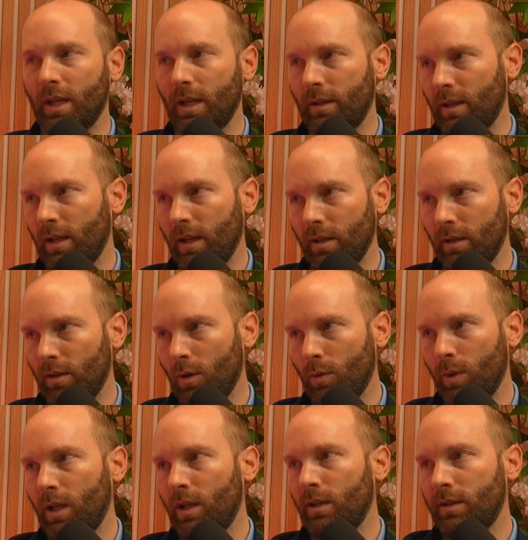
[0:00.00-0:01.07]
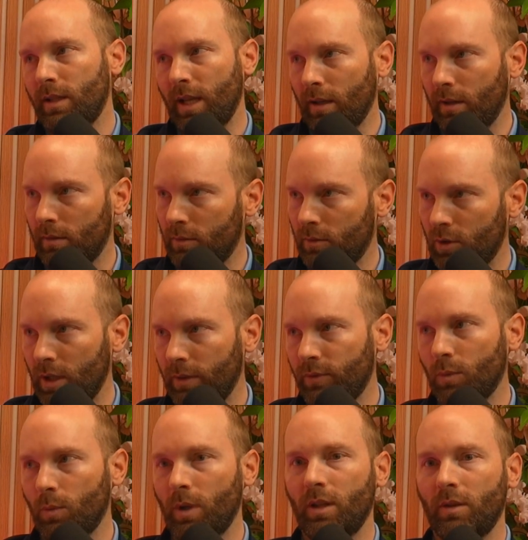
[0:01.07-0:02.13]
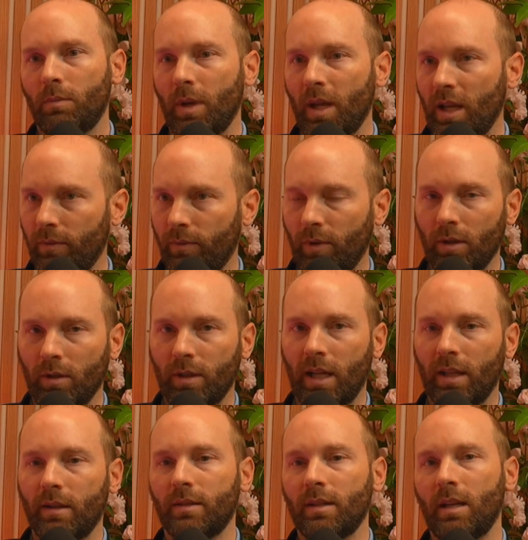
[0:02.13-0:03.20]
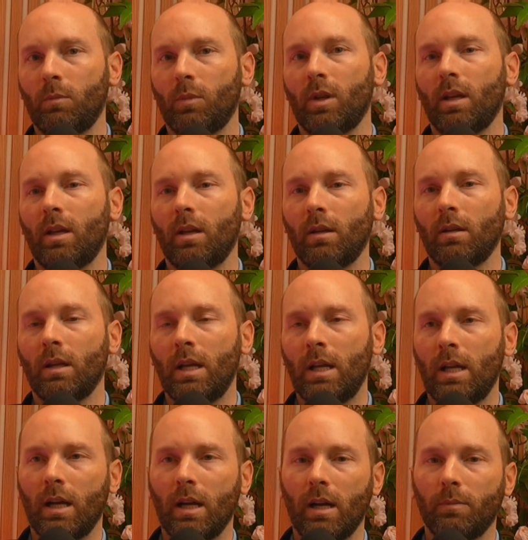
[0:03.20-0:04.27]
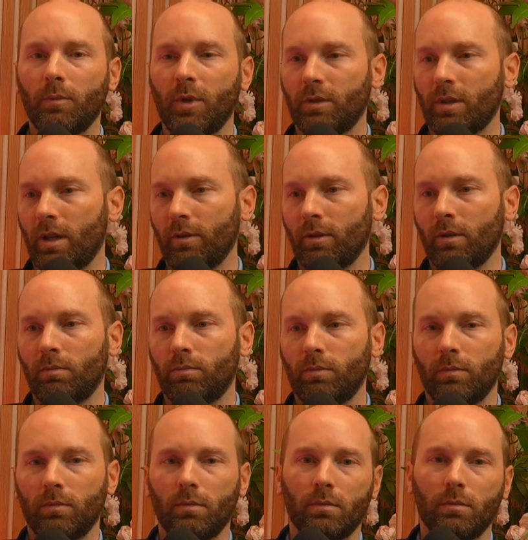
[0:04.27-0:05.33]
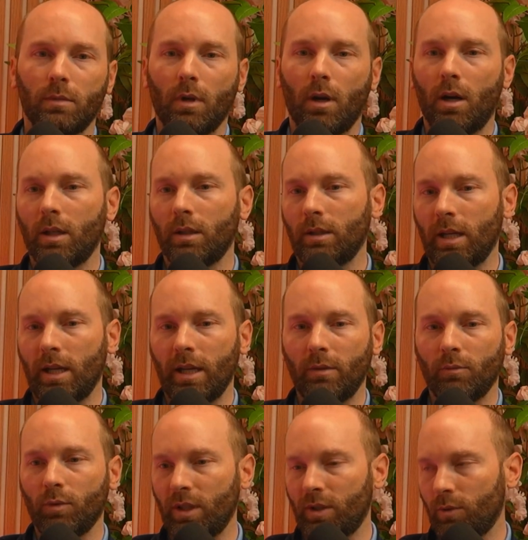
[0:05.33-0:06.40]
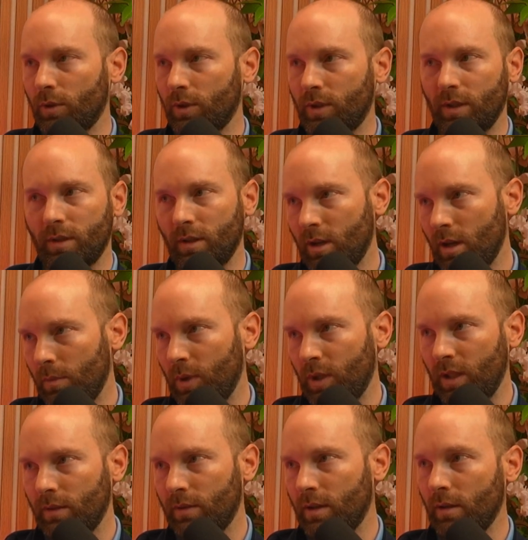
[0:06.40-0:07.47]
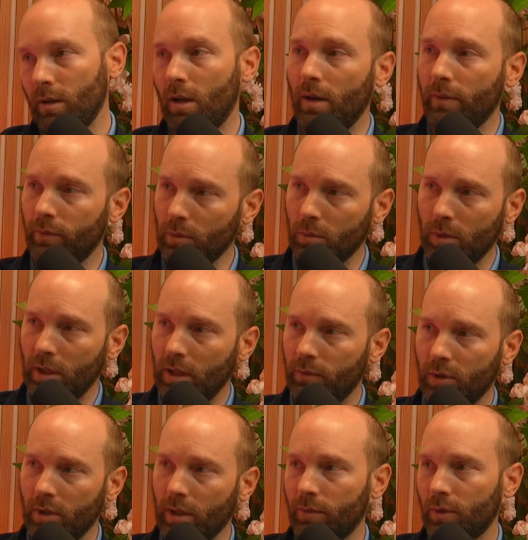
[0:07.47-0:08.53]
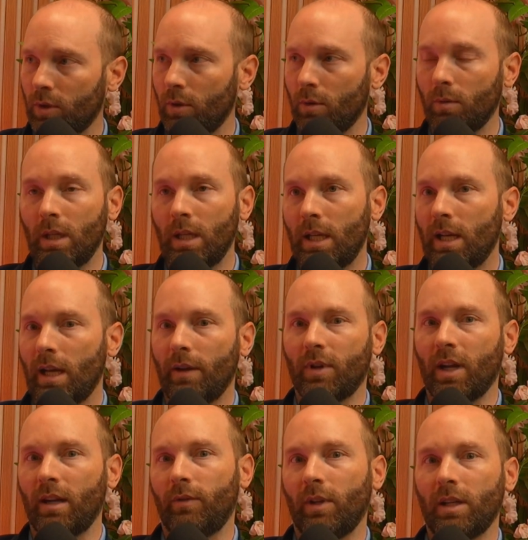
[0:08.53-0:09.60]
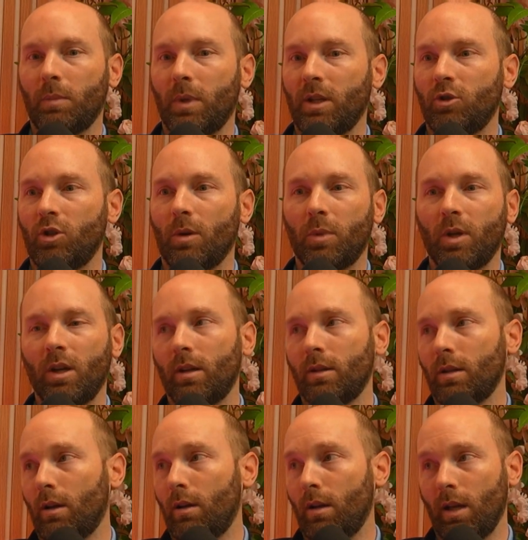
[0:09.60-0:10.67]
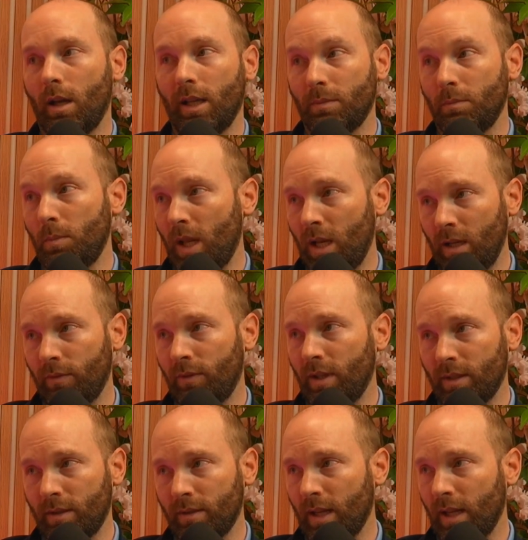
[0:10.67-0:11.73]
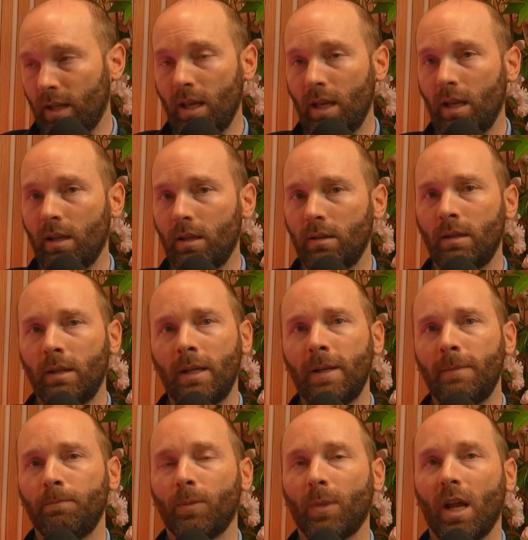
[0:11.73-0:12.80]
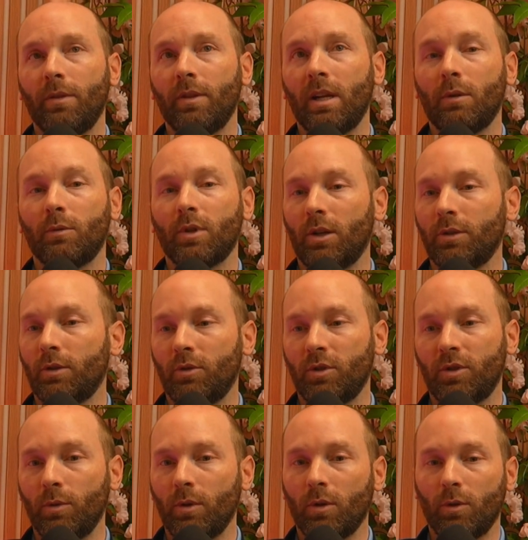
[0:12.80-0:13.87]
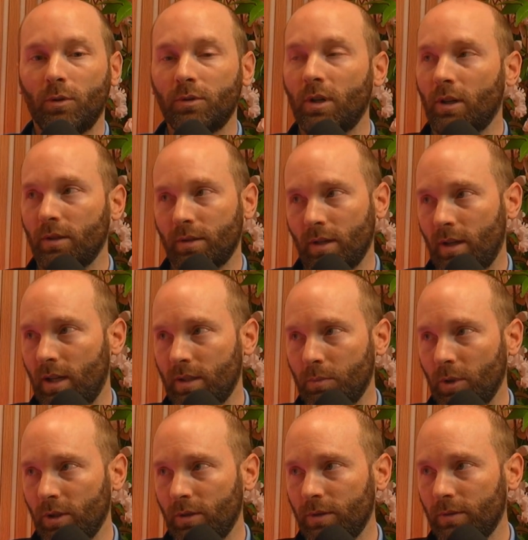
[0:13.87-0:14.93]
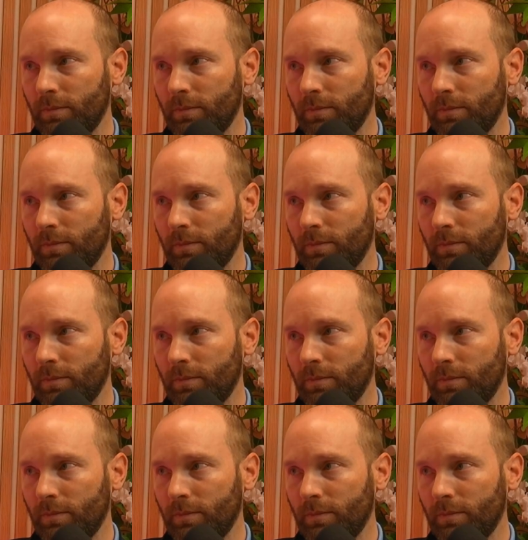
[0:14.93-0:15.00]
that I could go in and take shifts with. Banfield had the same thing. There's other online resources and companies that offer relief shifts. So I've kind of like been jumping onto as many of these as I can. And then I was also just doing cold calls to hospitals.